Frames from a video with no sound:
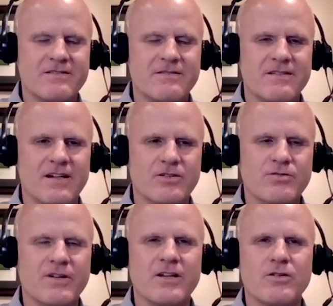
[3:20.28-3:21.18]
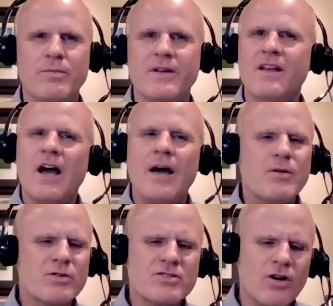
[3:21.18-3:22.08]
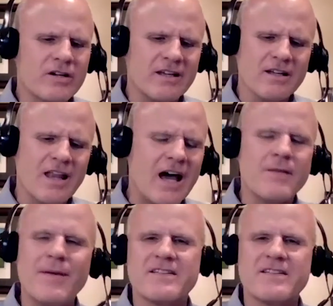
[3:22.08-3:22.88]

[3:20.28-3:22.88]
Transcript: uh, critical. But I mean, we're talking a lot about